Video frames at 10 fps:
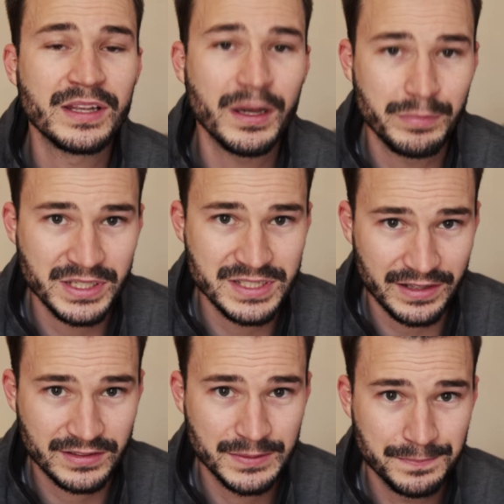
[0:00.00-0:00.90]
the Companies
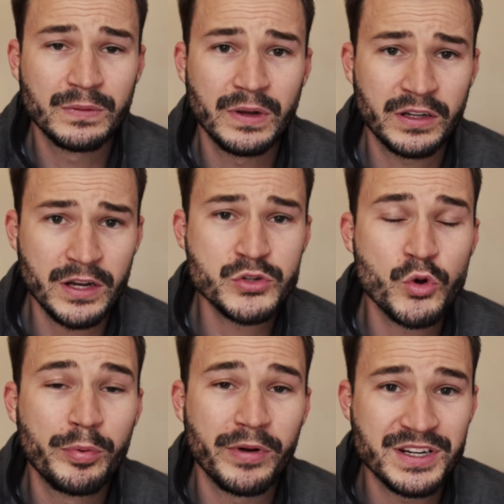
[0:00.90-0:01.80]
Act. A closed
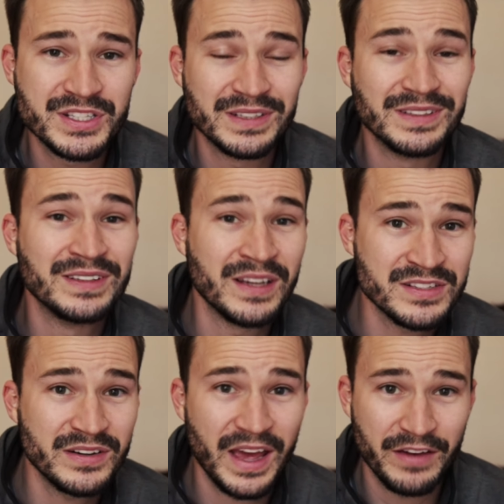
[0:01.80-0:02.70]
corporation does
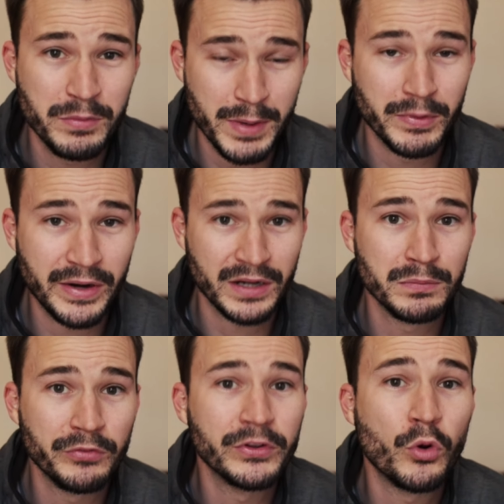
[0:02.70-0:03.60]
not have a
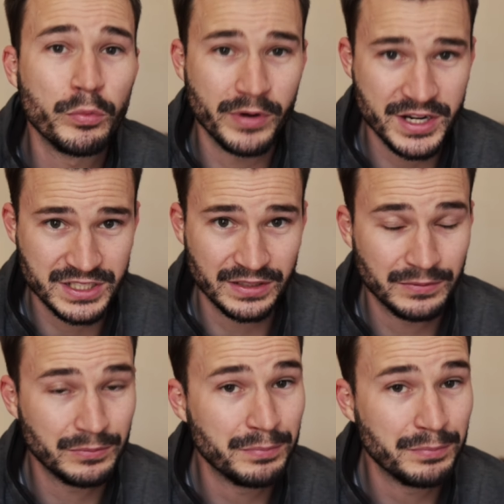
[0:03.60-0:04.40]
memorandum of incorporation,